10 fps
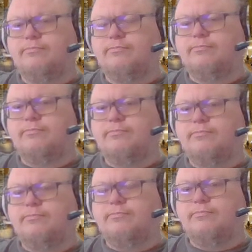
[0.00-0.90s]

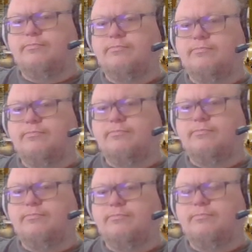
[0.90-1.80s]

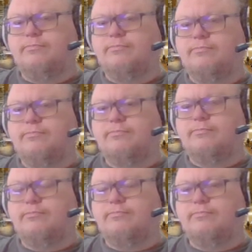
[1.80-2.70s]

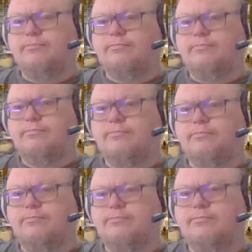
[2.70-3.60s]

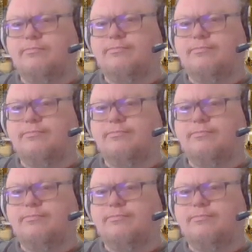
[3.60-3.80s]
(silent)